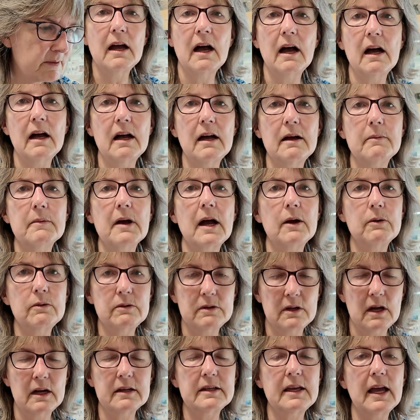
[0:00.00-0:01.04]

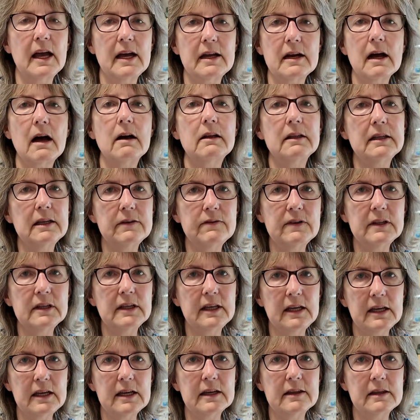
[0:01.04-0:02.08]
I'll leave a
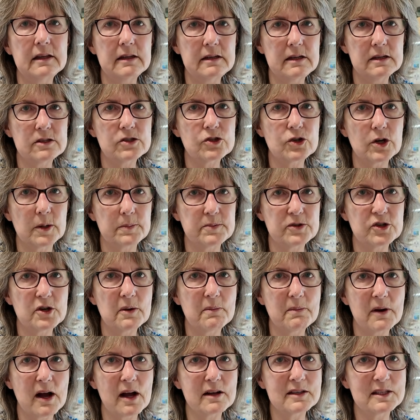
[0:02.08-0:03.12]
link in the
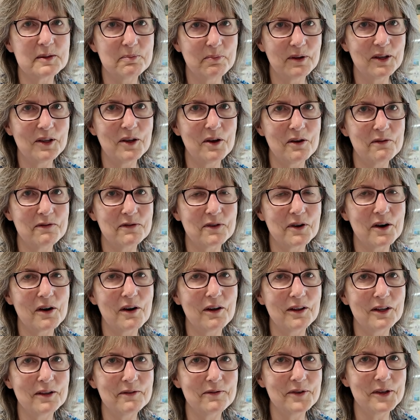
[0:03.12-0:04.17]
description box below for
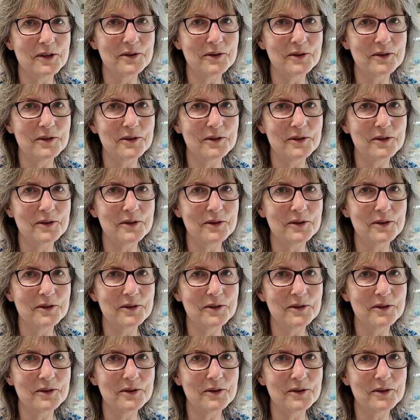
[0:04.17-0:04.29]
all of